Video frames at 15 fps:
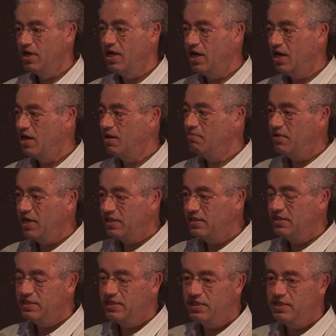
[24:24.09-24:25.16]
Uh, but
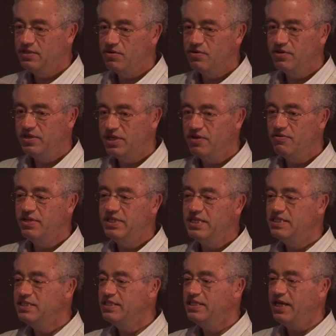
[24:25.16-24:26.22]
you know, given
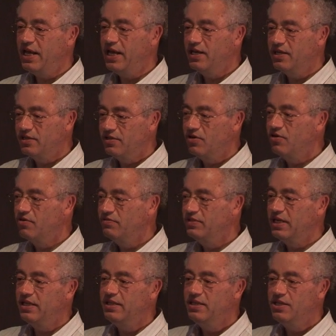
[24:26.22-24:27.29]
the scale of
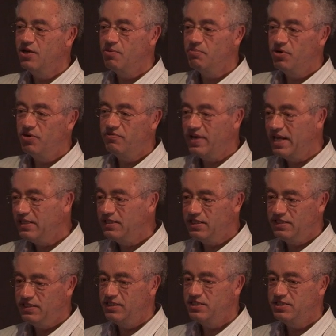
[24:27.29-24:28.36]
the number of
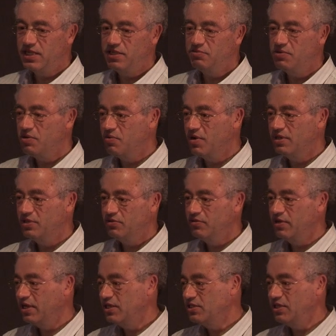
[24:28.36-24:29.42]
entities that we want
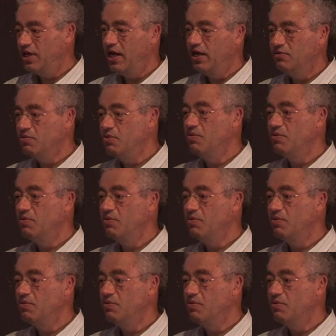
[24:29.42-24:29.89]
to extract,